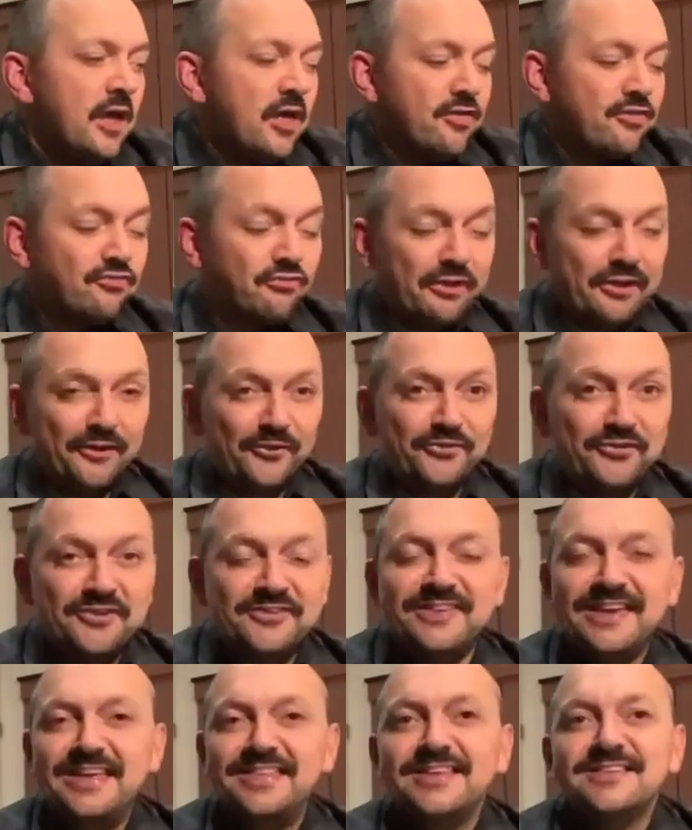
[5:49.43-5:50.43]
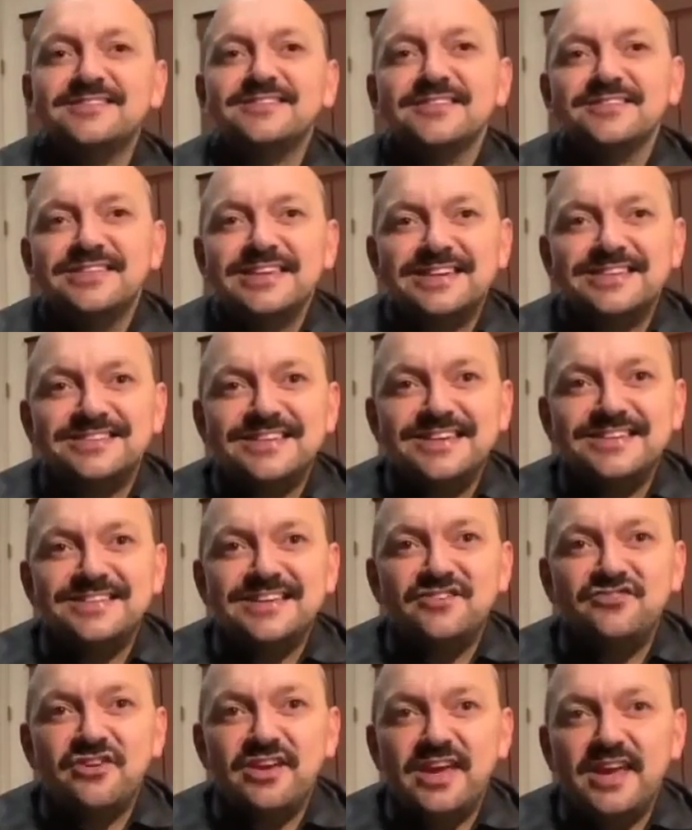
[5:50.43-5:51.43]
thrilled to see that Sussex
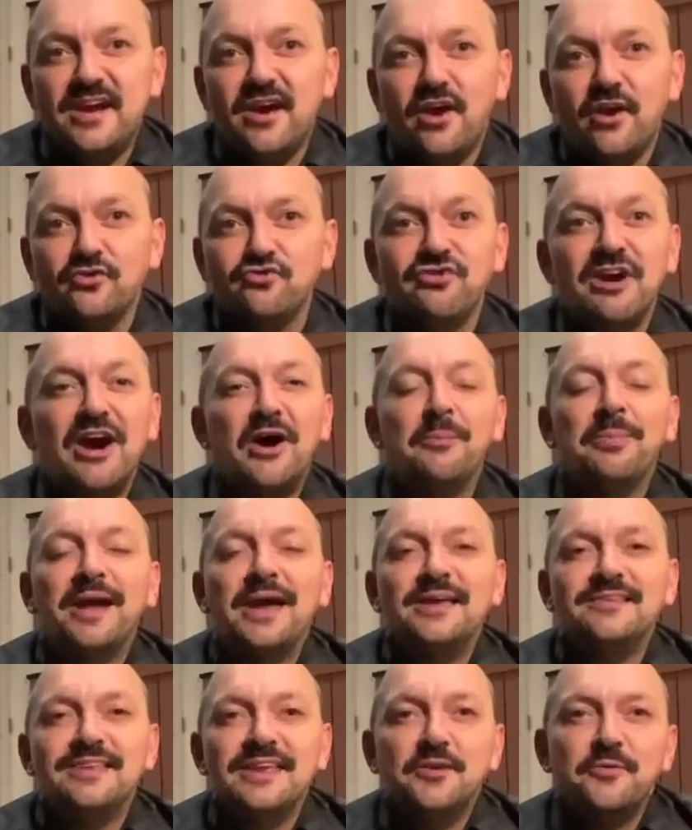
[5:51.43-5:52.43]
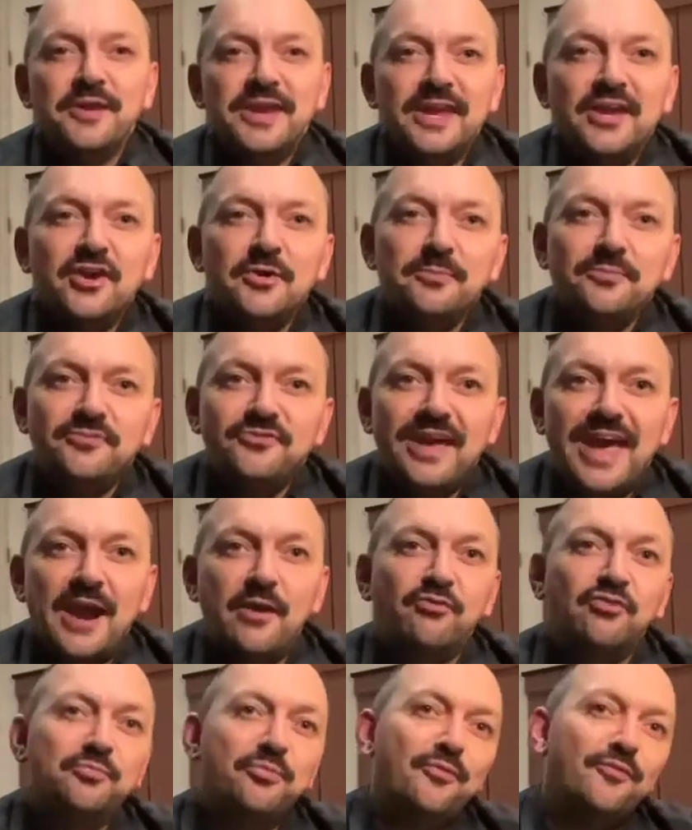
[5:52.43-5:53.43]
CCG are trailblazing when it comes to
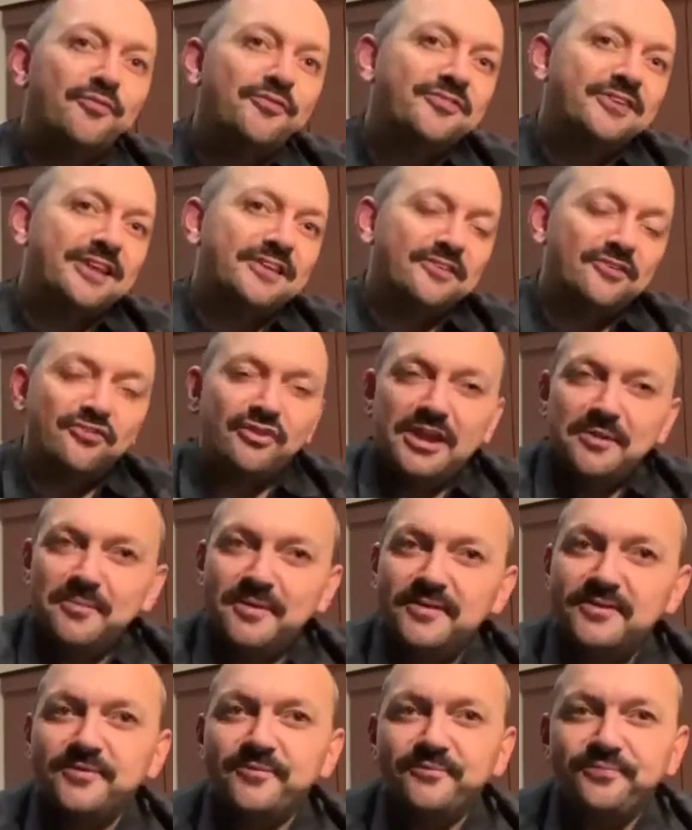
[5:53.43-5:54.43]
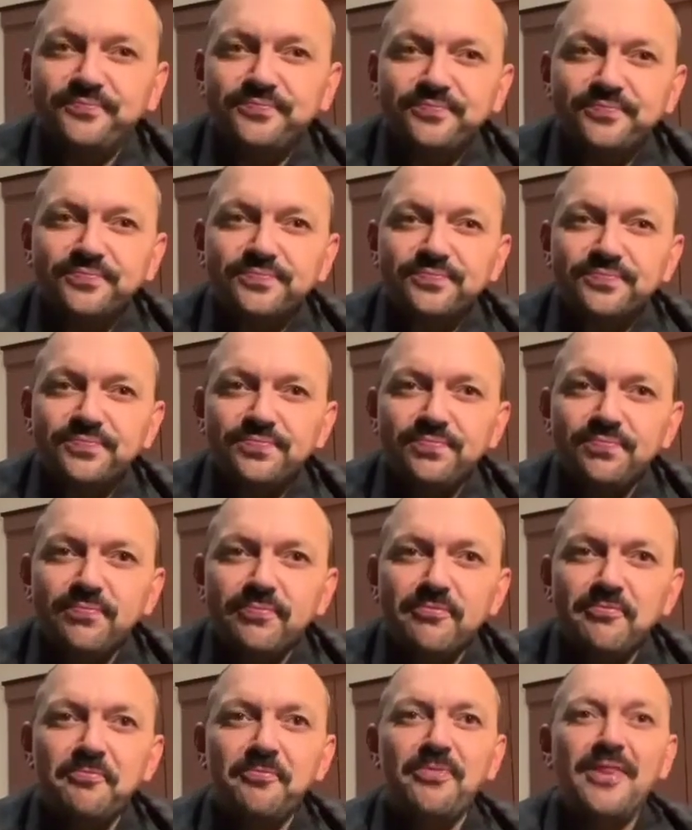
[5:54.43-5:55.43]
equitable fertility treatment.
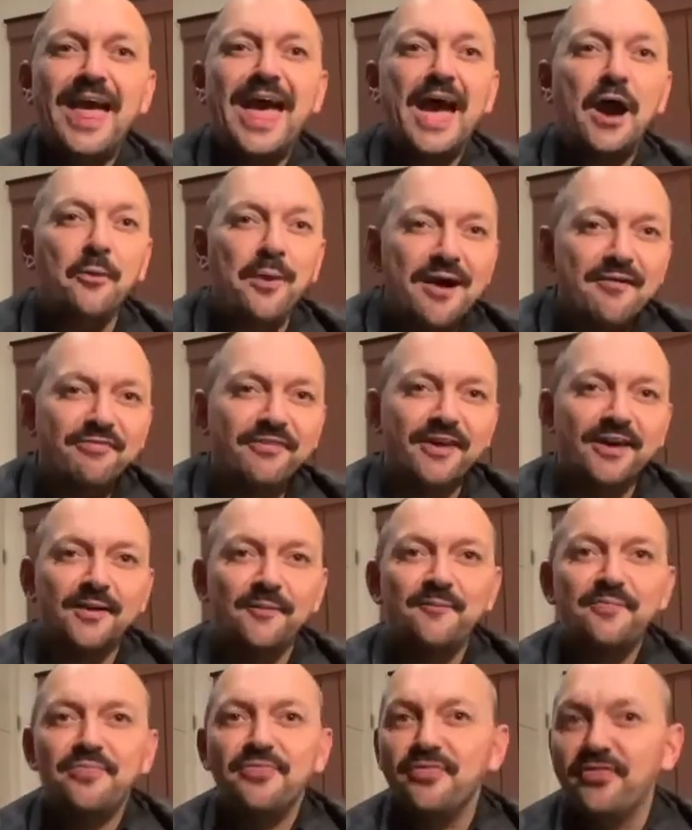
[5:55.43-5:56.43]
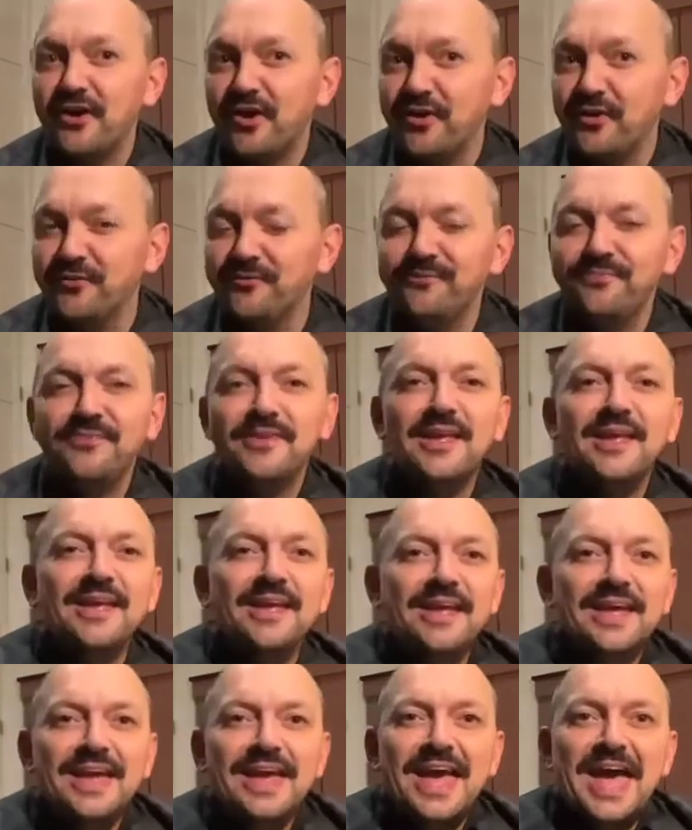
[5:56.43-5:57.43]
However, though,
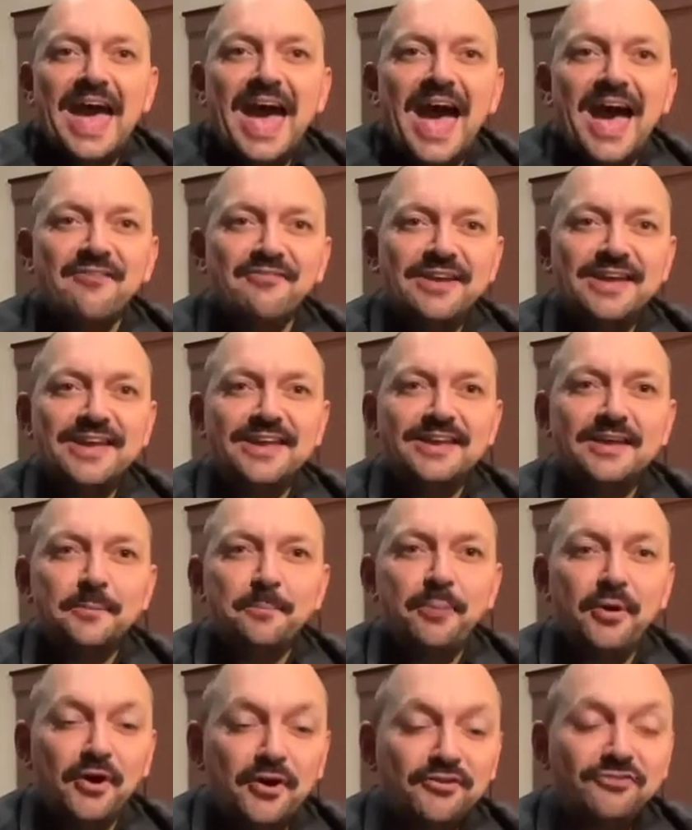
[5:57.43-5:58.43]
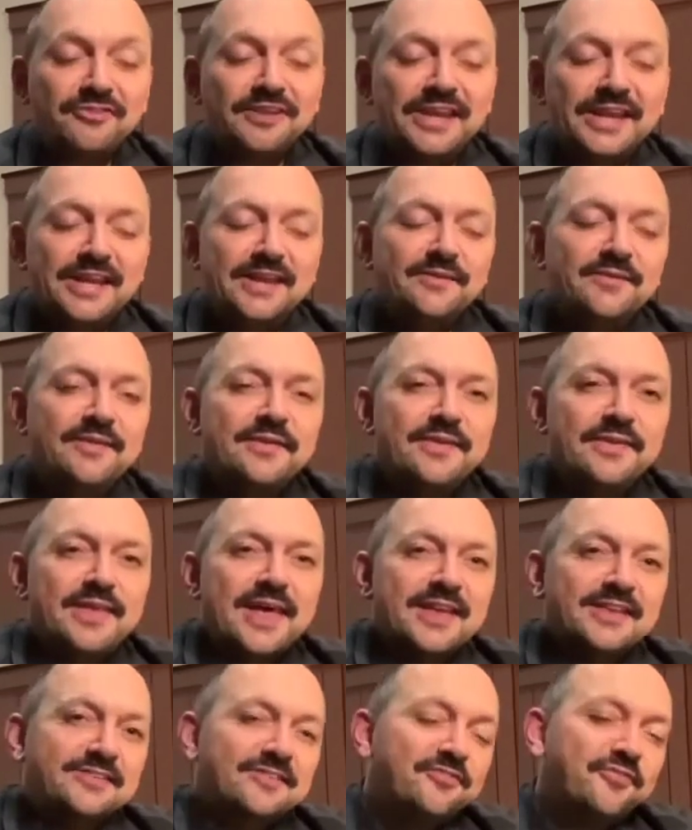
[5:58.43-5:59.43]
having personally
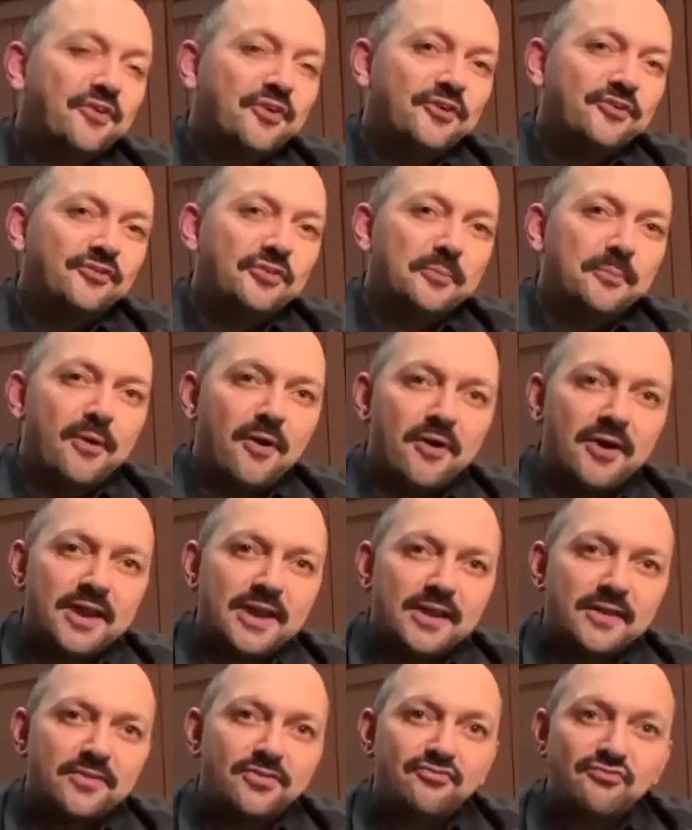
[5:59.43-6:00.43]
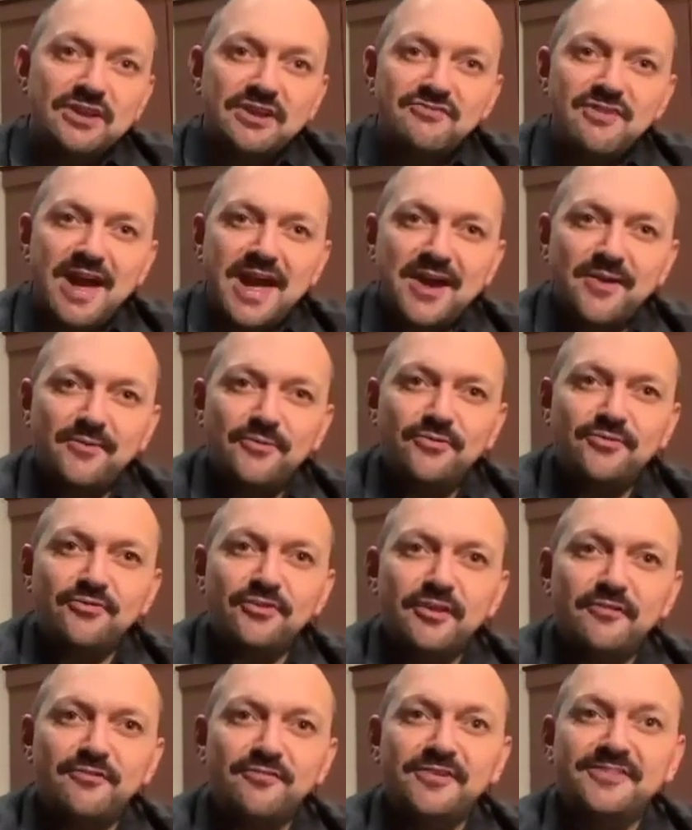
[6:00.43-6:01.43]
had to fund my 3 rounds
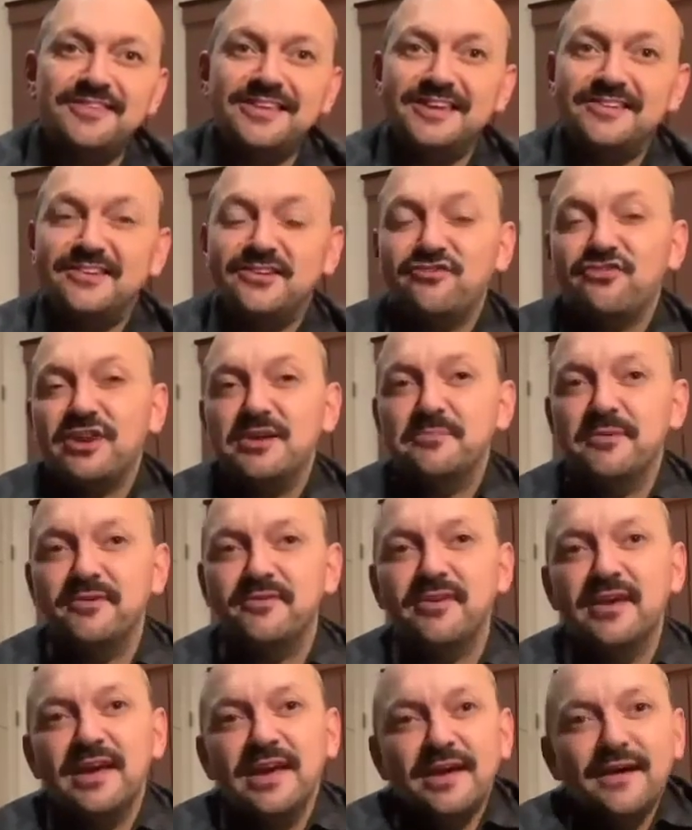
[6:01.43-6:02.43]
of fertility treatment